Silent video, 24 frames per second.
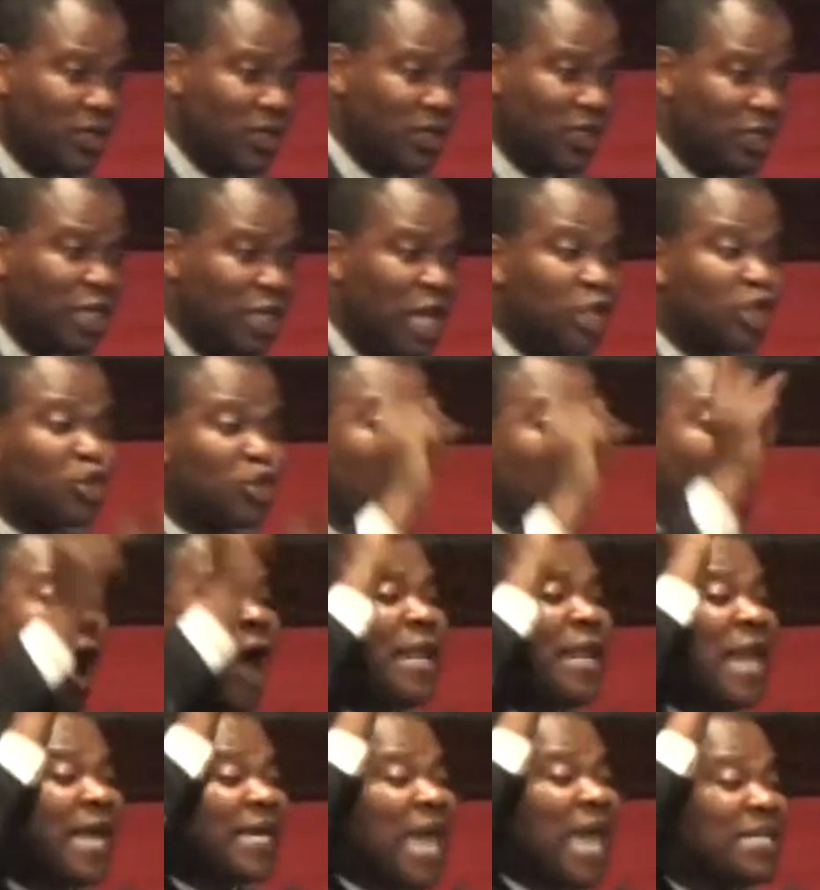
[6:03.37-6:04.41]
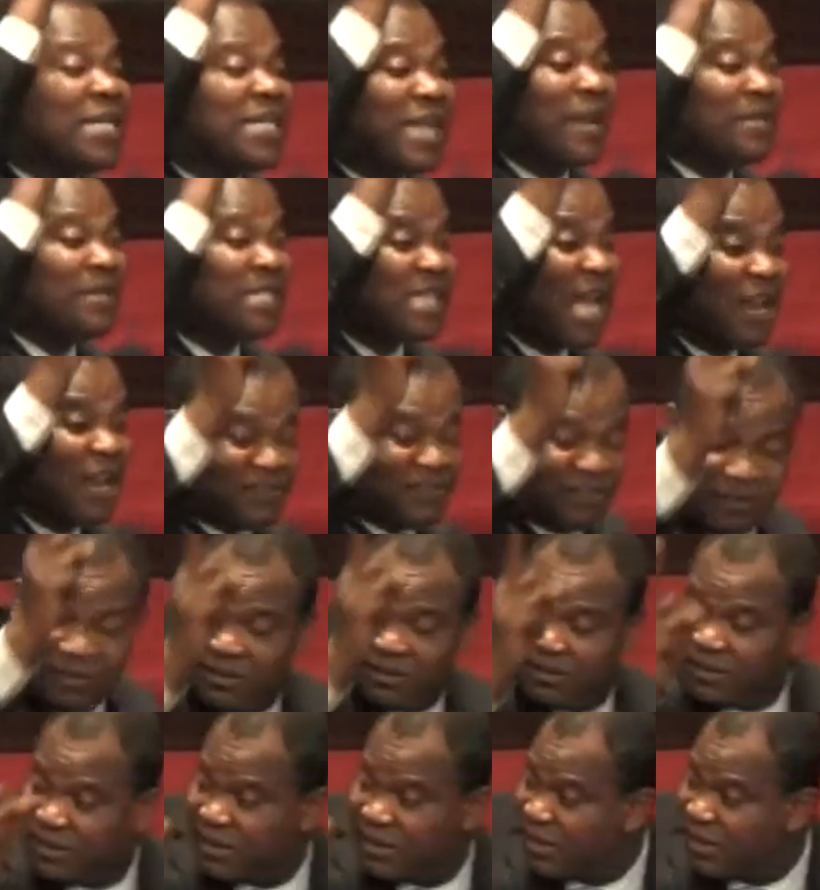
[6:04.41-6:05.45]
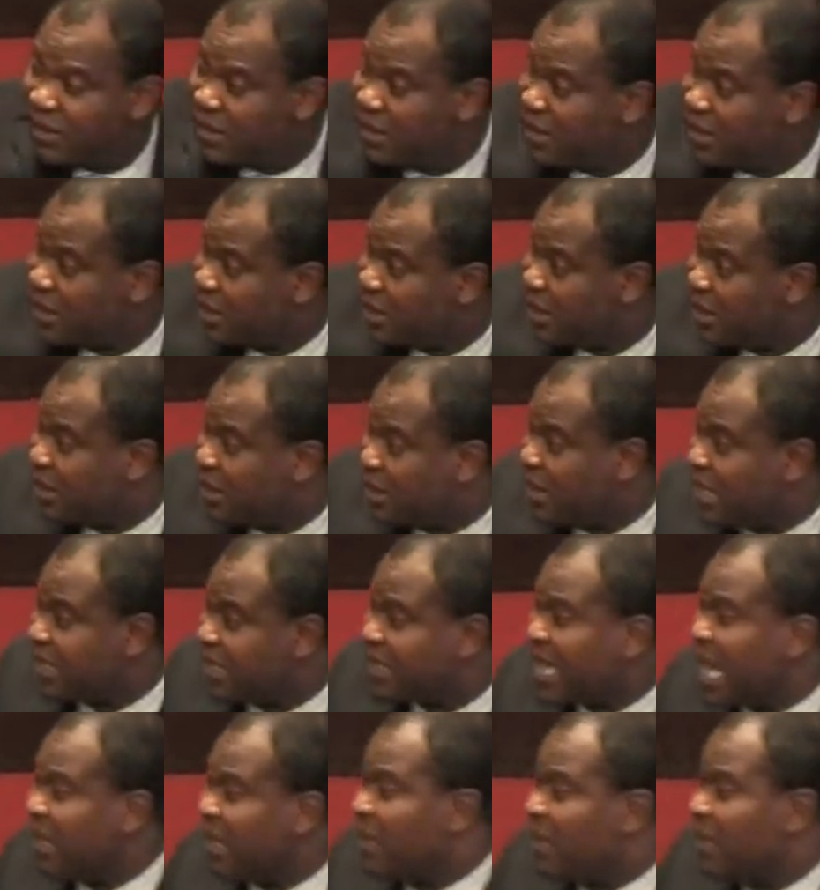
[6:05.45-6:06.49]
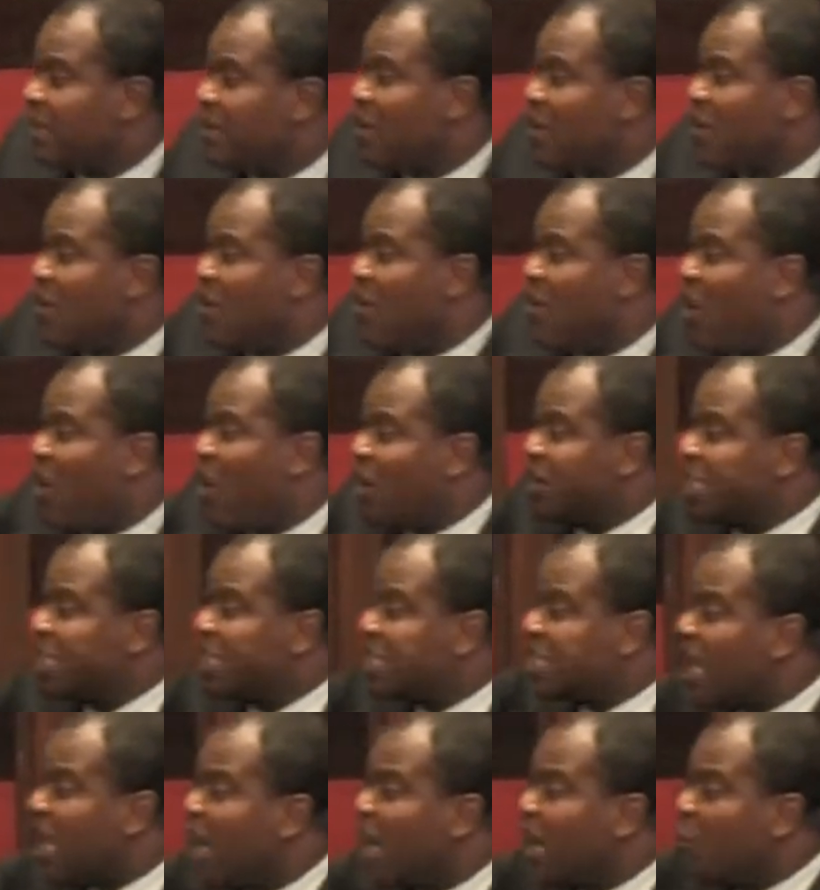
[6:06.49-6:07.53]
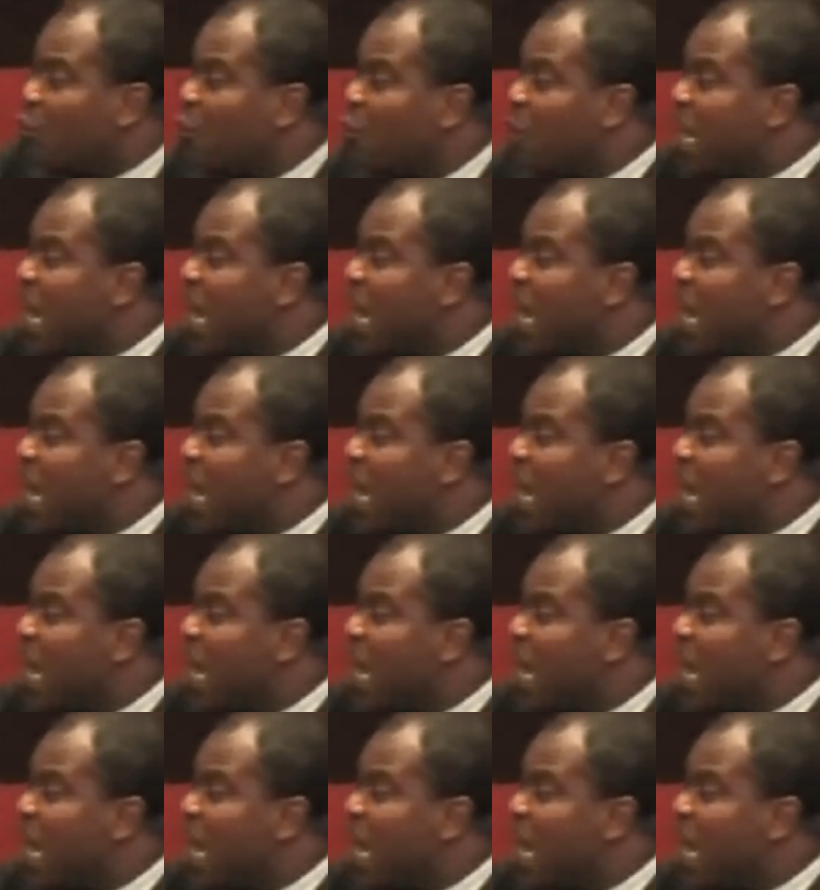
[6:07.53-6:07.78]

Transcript: They sworn against themselves. They said, until we